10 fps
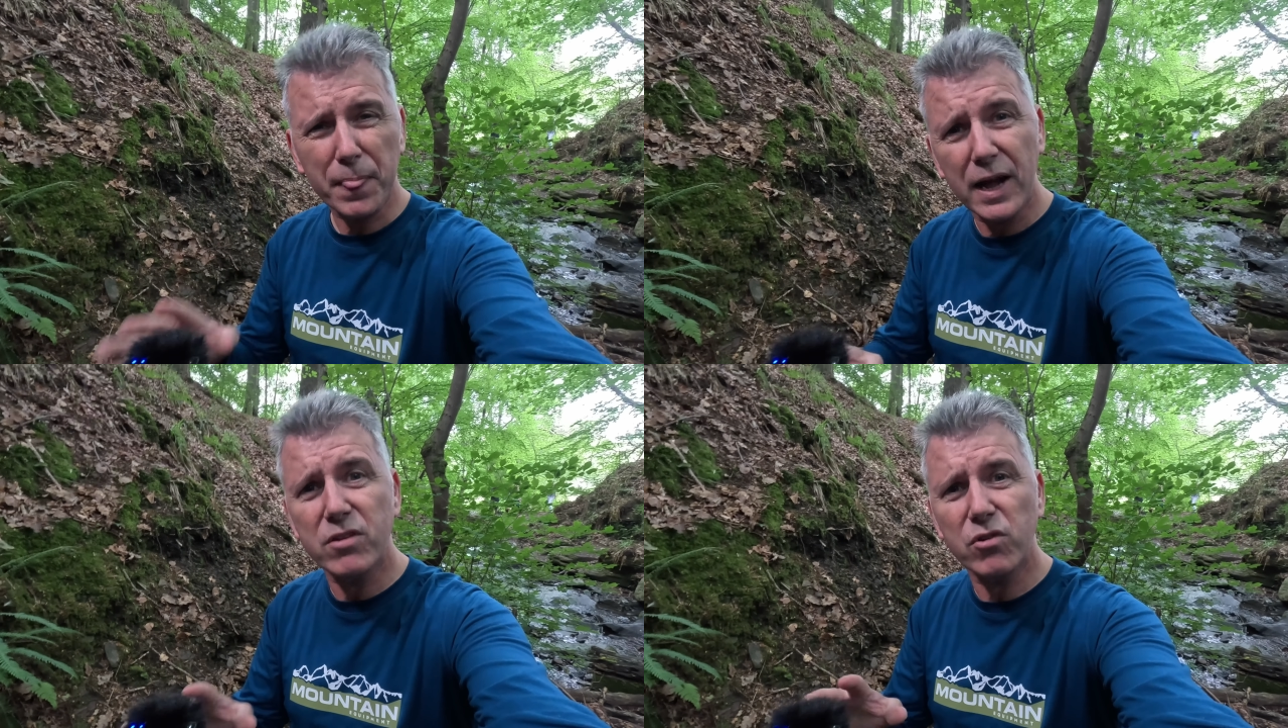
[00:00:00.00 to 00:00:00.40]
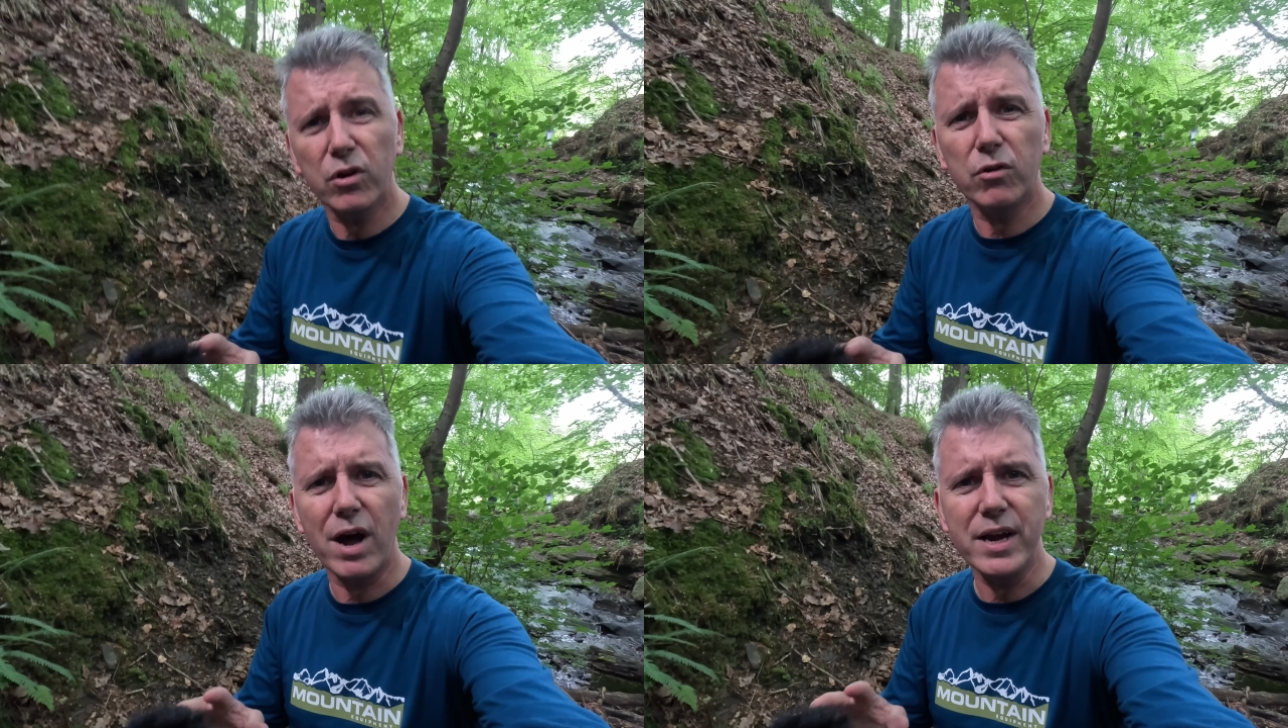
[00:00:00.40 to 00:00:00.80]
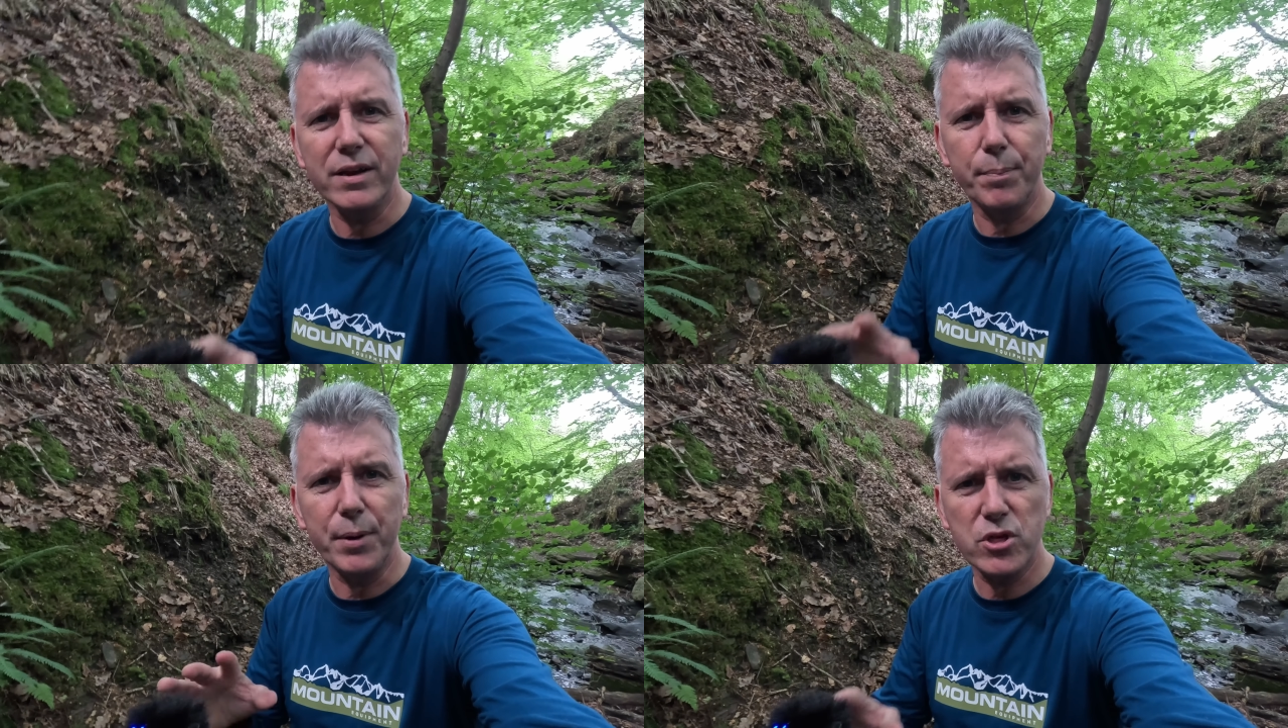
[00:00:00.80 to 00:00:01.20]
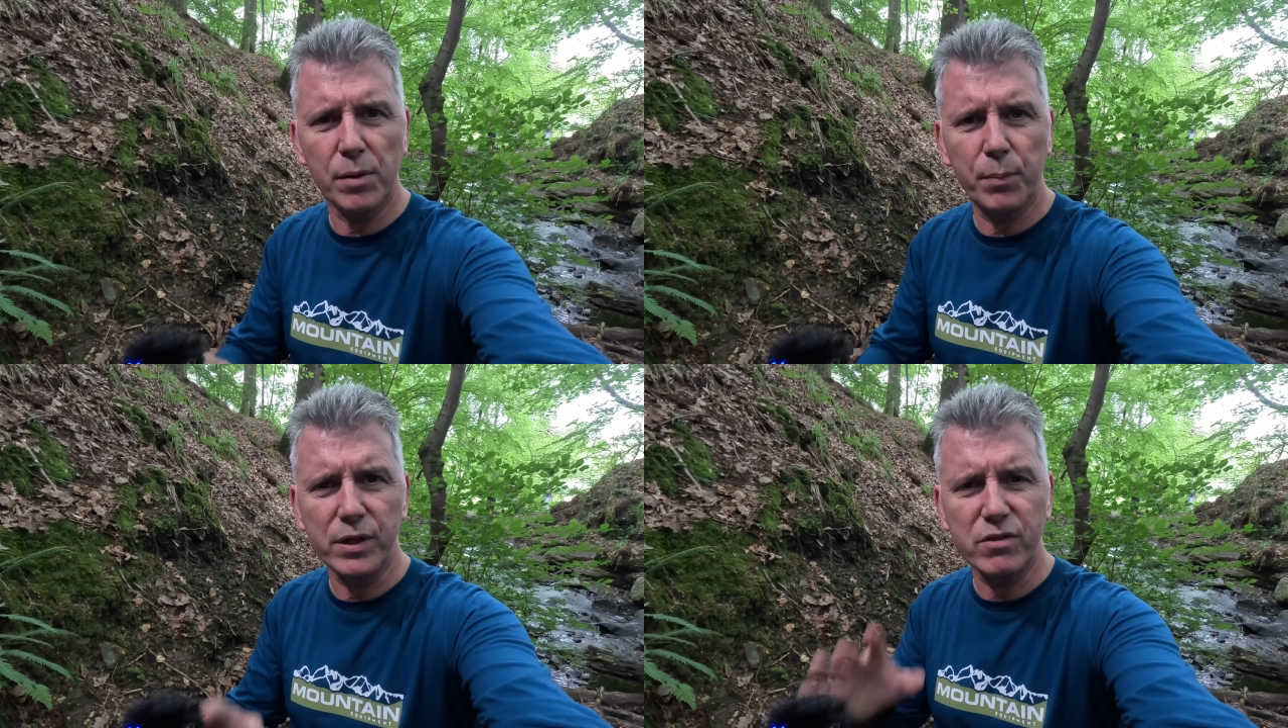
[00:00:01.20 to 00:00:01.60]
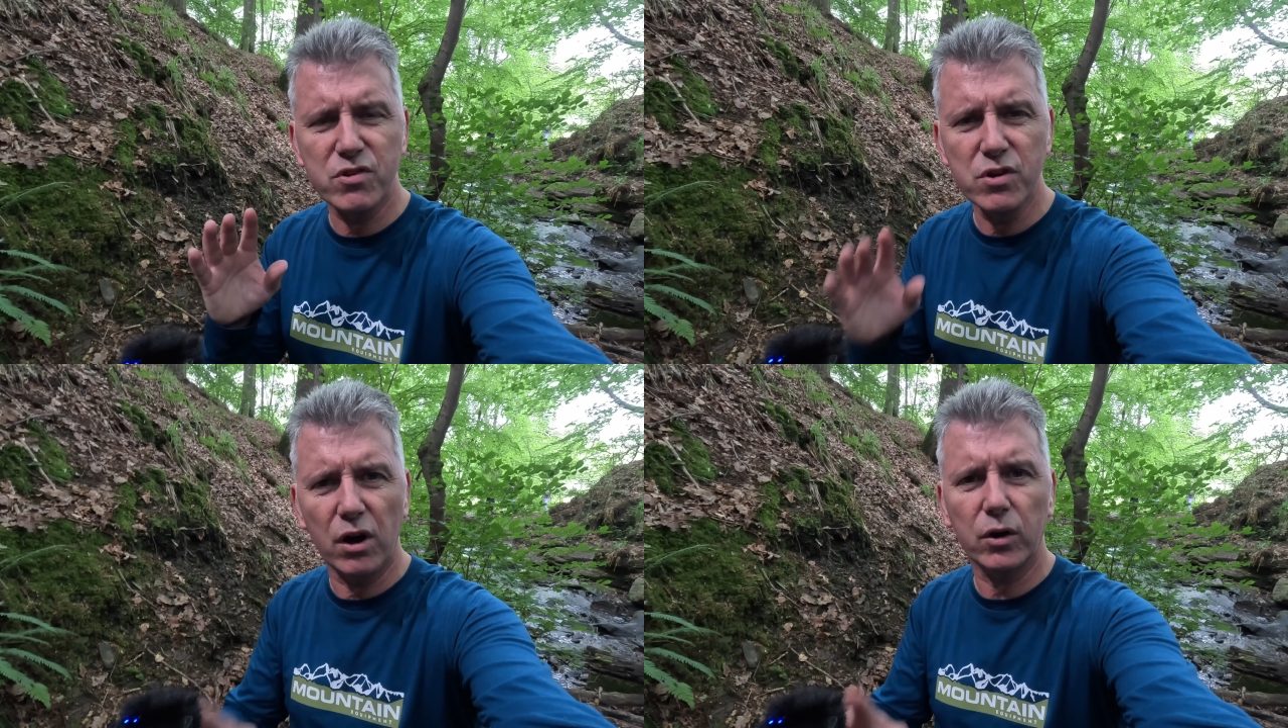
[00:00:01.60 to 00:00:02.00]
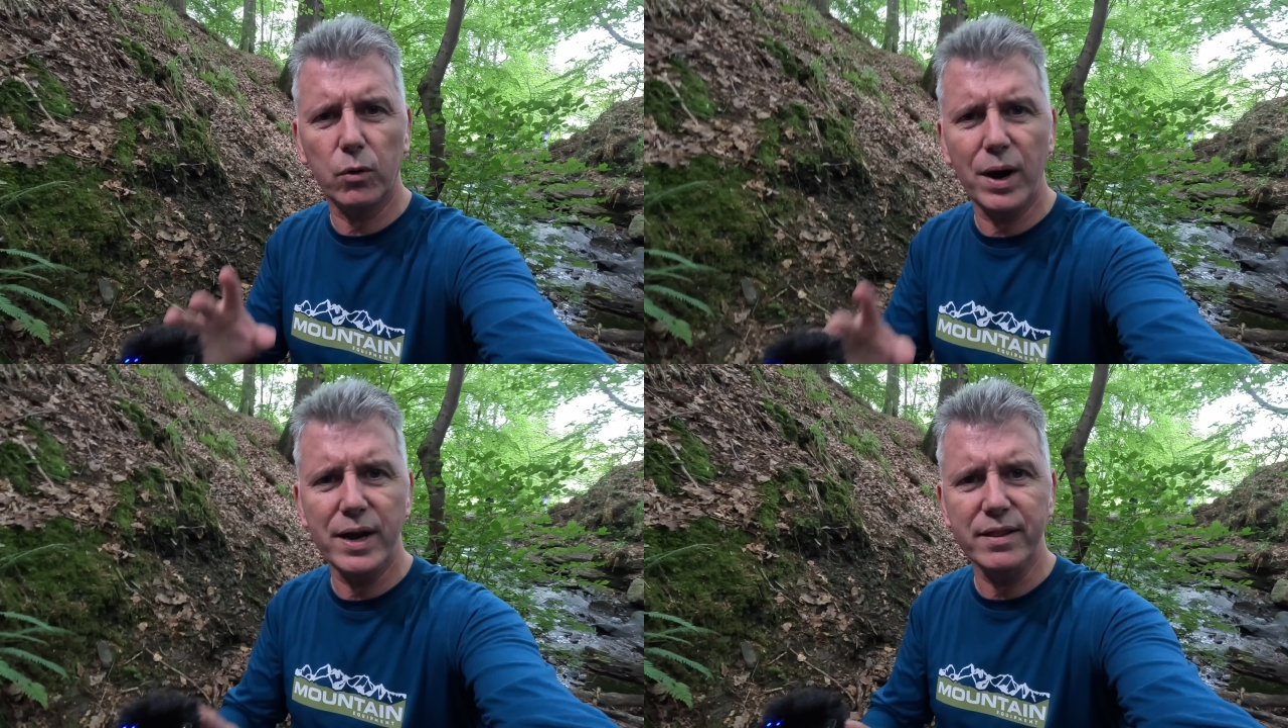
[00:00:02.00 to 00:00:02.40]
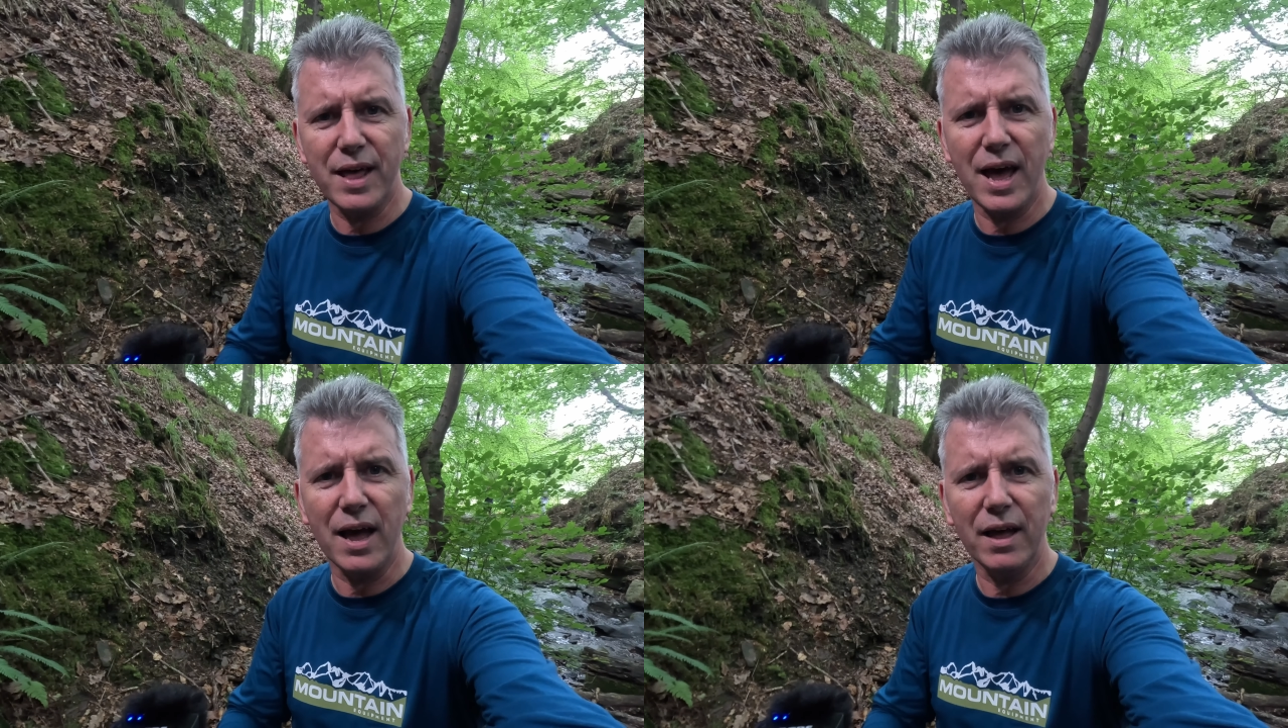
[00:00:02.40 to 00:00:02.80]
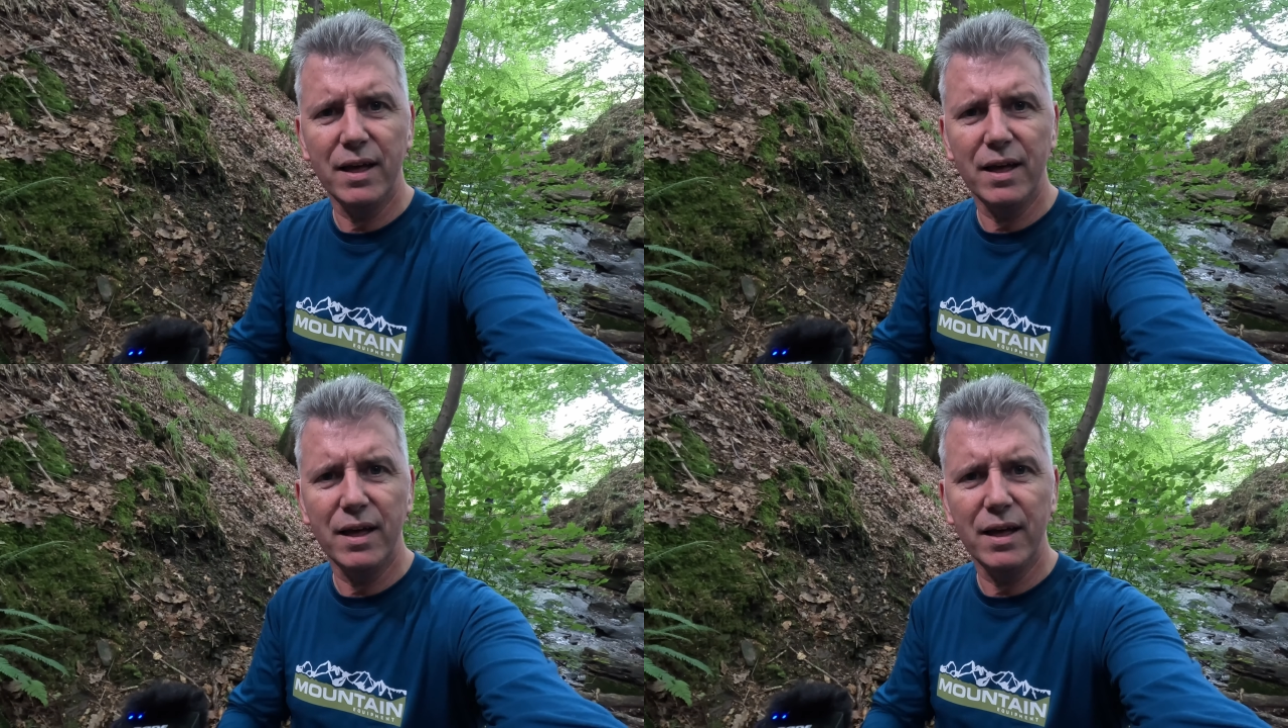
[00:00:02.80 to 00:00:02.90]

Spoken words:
it's all right, the picture, but it's not quite there.